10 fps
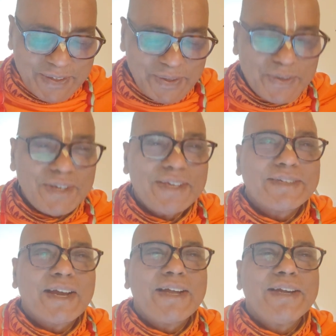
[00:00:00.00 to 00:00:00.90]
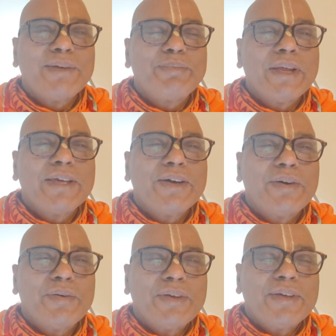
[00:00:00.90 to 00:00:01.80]
so he started praying
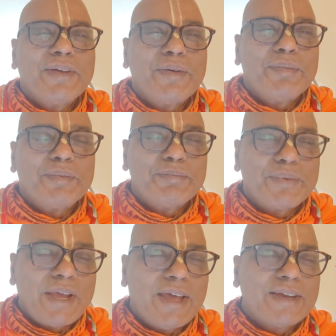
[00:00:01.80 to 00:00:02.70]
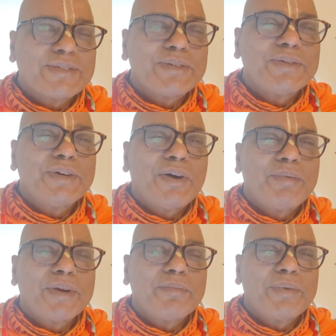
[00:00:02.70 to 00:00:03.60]
offering prayers to
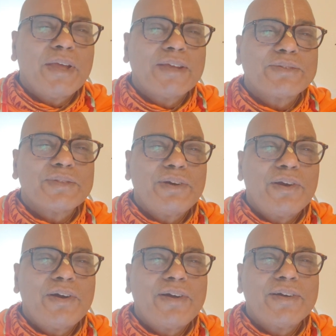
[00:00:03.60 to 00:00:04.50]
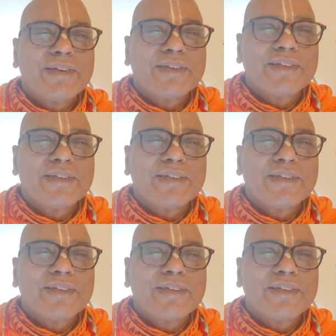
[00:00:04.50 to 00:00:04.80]
the Lord.